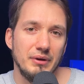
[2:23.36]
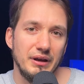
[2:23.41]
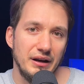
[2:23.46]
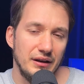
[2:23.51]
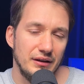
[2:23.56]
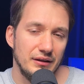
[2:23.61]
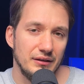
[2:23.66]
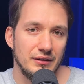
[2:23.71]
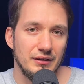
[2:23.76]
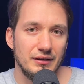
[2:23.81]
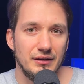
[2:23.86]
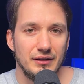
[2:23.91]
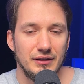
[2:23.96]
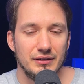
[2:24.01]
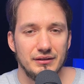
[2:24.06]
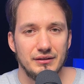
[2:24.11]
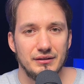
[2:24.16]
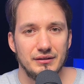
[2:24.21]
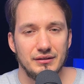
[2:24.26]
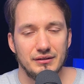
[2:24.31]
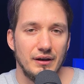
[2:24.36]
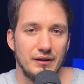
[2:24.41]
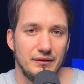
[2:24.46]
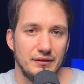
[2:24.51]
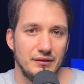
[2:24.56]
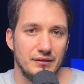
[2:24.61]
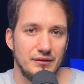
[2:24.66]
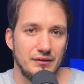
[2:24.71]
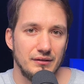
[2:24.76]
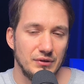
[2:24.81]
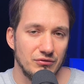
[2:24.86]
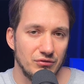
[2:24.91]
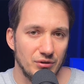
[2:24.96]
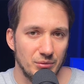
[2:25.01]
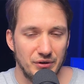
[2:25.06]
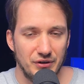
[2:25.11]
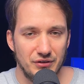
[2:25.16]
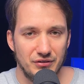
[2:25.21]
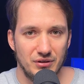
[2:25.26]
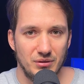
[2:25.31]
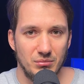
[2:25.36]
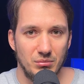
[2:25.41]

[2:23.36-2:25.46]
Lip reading: meaning it has information